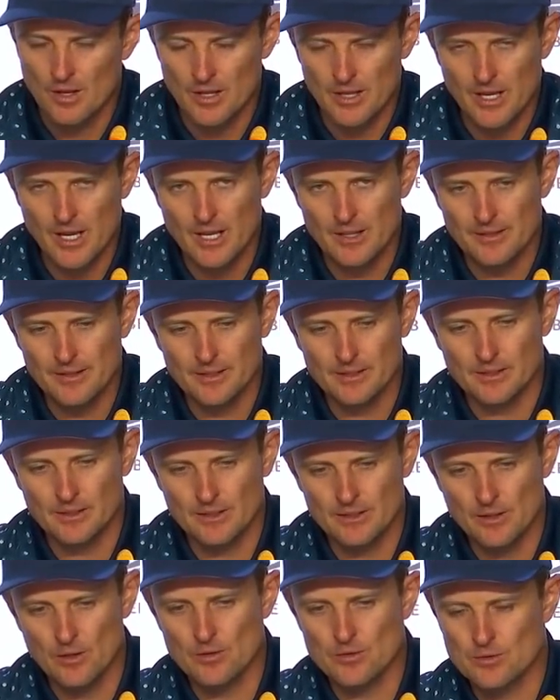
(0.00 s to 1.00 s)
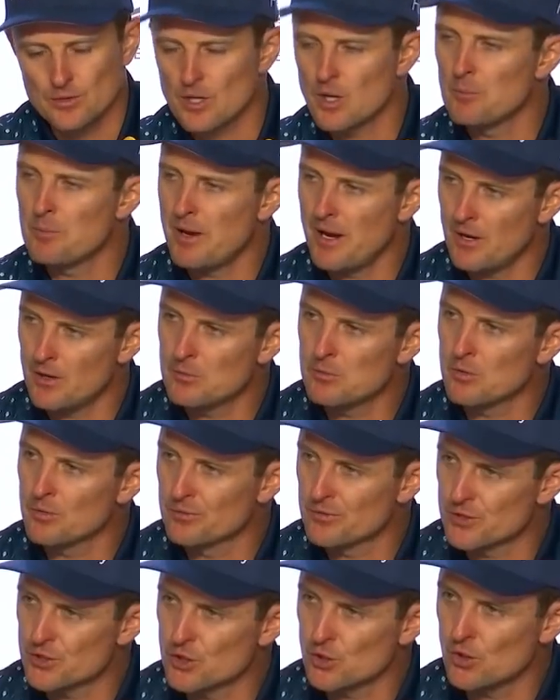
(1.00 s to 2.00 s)
Yeah, I think that, you know, it was comparable
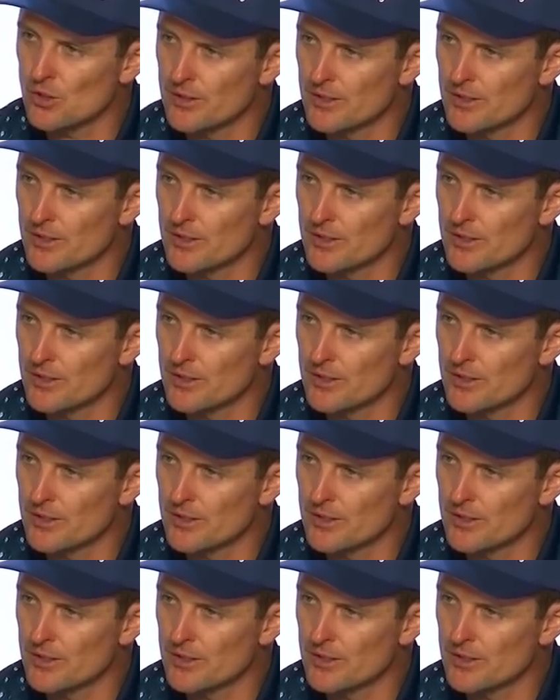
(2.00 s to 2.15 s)
for sure.